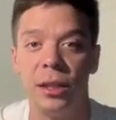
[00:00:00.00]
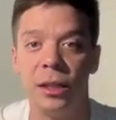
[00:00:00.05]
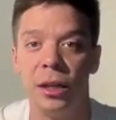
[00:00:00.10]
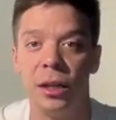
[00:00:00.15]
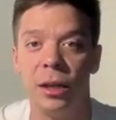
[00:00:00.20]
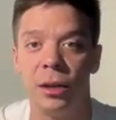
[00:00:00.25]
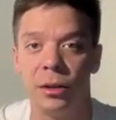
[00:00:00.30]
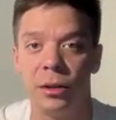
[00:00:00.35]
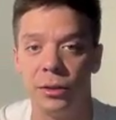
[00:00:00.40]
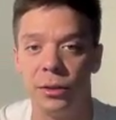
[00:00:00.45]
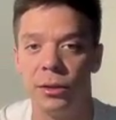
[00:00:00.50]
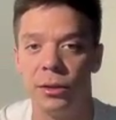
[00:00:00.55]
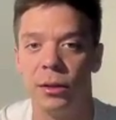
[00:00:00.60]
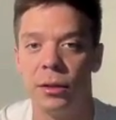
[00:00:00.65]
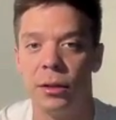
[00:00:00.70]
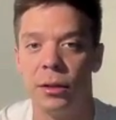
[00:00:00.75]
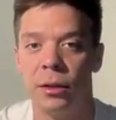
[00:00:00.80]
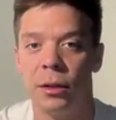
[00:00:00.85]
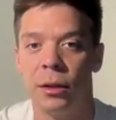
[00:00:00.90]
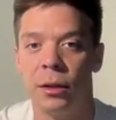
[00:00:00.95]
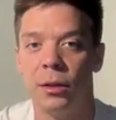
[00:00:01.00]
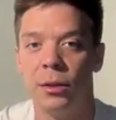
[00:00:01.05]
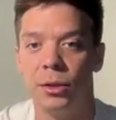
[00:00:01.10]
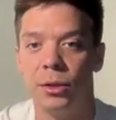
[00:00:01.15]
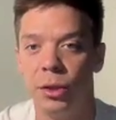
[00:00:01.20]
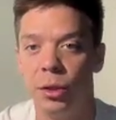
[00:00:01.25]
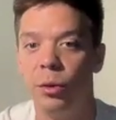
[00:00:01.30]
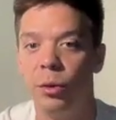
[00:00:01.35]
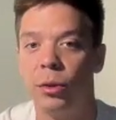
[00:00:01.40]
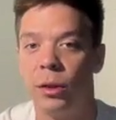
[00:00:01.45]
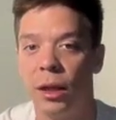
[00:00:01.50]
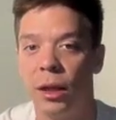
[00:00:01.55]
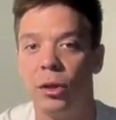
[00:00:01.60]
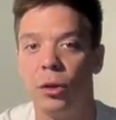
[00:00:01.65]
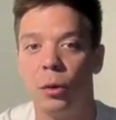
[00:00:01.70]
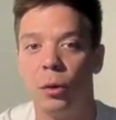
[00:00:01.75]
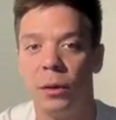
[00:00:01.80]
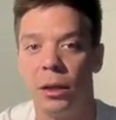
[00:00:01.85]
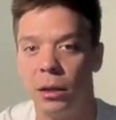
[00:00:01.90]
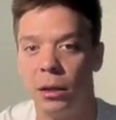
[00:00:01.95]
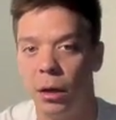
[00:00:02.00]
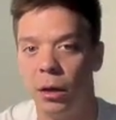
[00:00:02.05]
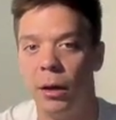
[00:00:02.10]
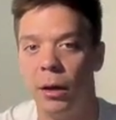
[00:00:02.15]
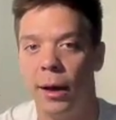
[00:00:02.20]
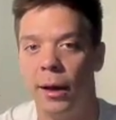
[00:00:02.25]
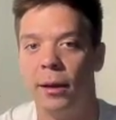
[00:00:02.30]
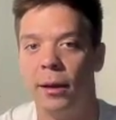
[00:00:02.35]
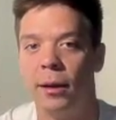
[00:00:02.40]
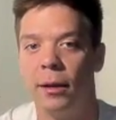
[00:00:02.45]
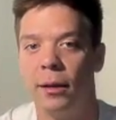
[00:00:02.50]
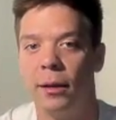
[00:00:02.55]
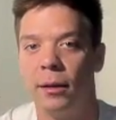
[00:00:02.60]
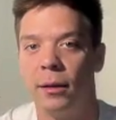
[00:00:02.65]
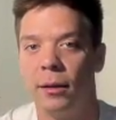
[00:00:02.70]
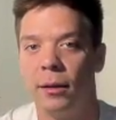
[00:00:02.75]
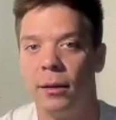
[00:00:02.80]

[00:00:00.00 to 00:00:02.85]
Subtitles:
years, do you think you'll be good at it?